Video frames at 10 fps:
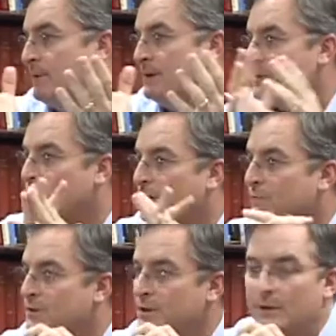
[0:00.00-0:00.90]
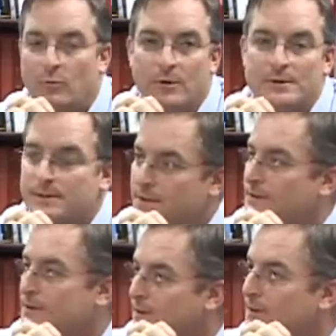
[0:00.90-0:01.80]
that's the way the machine works
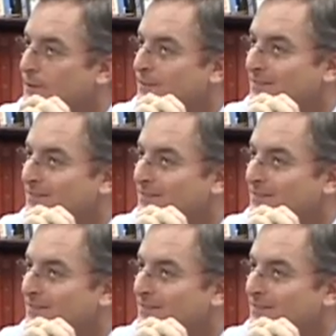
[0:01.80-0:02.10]
essentially.